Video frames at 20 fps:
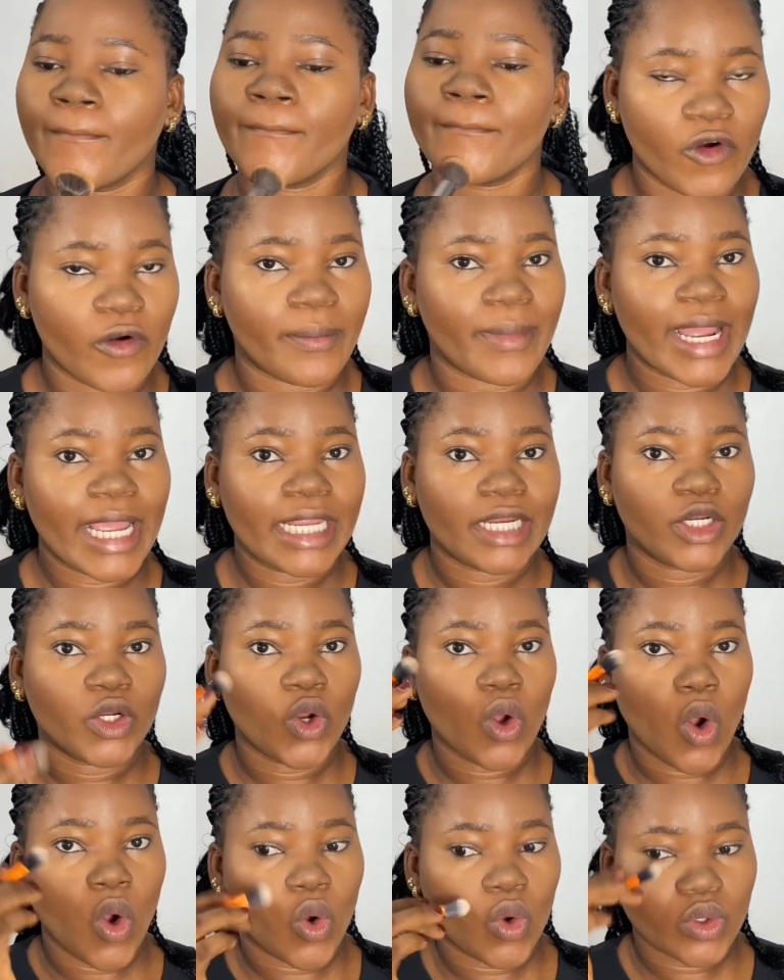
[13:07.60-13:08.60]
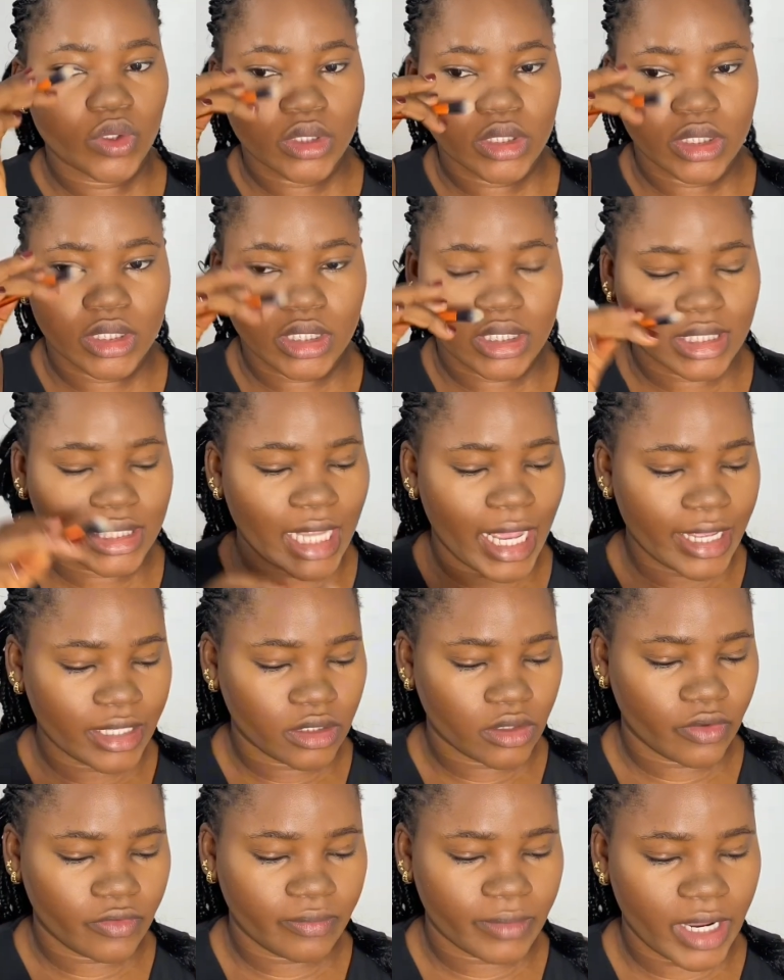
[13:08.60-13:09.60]
For my nose,
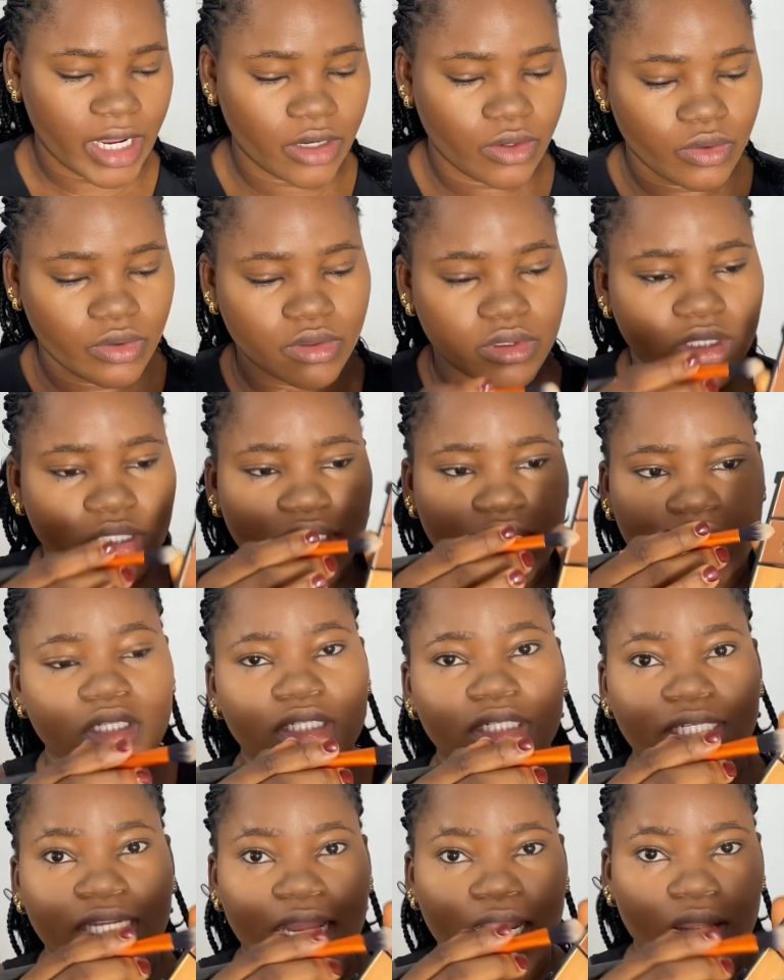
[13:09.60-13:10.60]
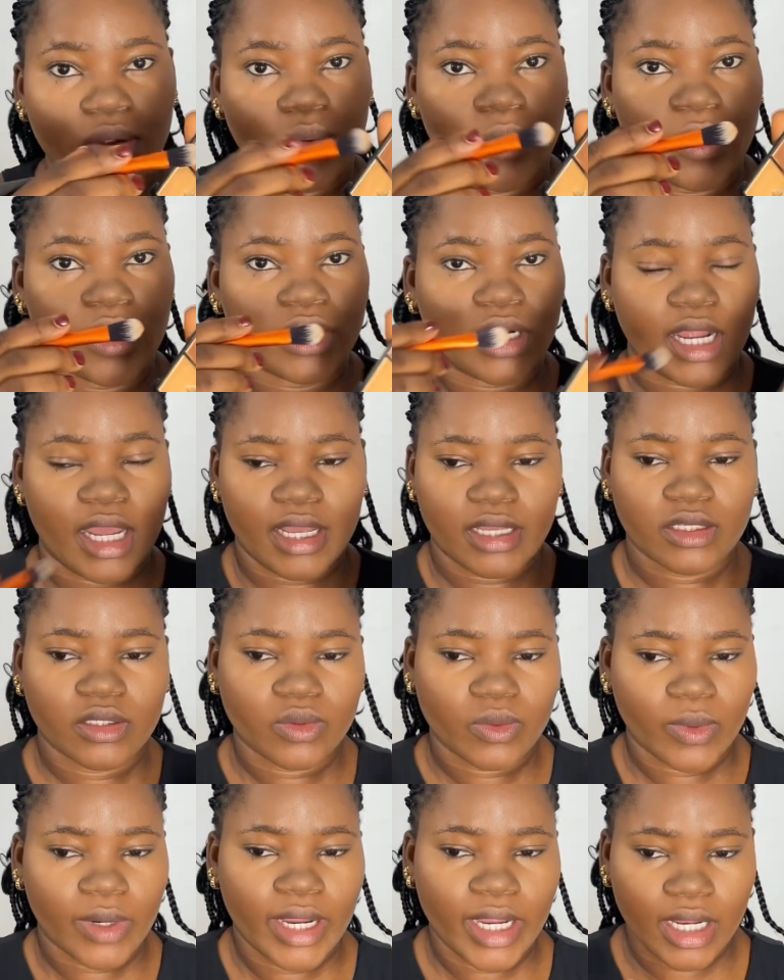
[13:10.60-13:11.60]
sides of my nose, the dark one as
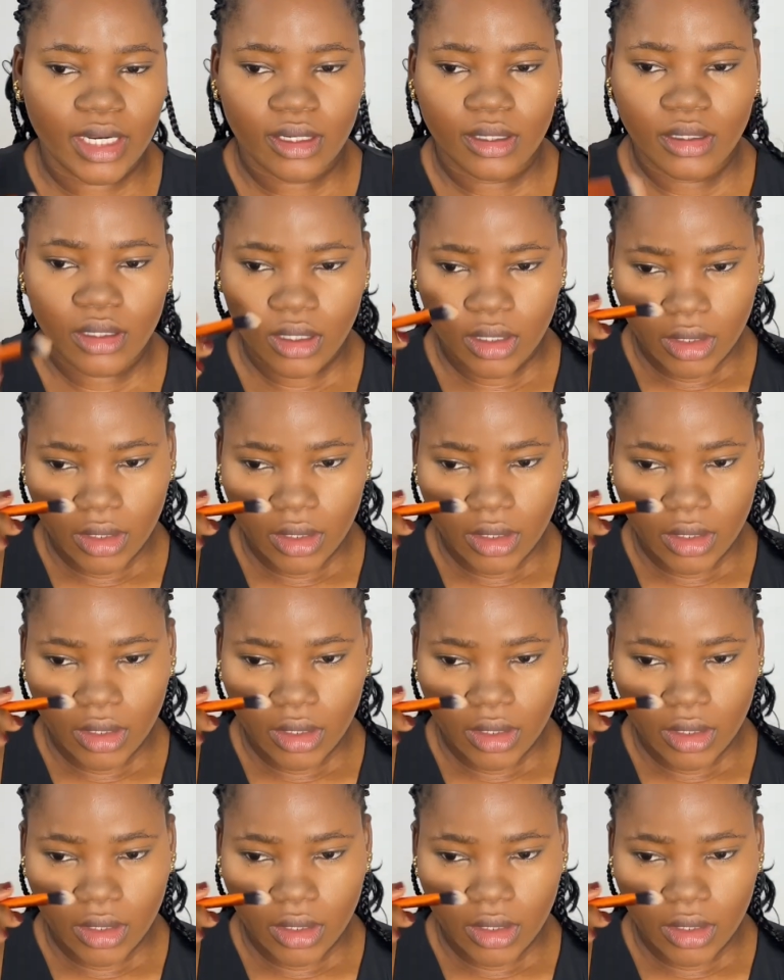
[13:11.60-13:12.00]
well,